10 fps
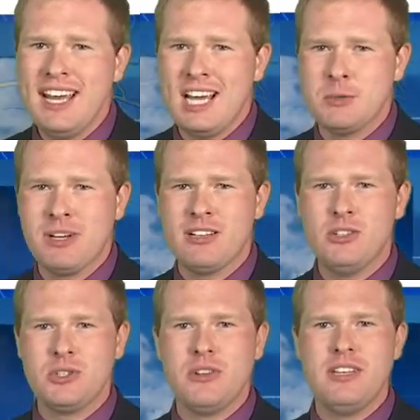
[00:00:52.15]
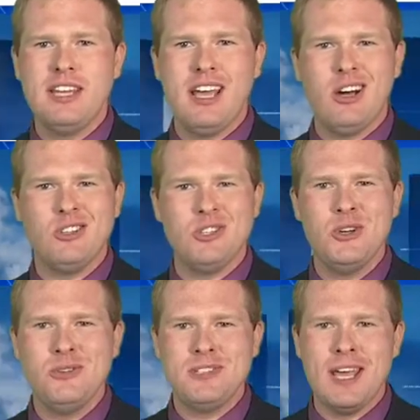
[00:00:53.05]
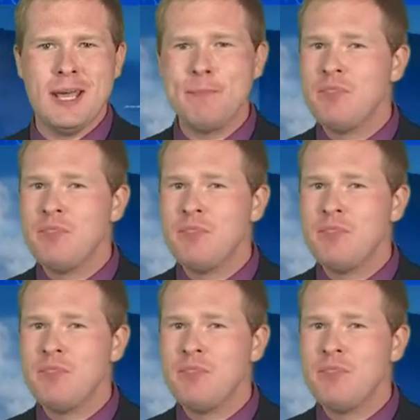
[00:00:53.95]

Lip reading: as we get closer to the day on Tuesday.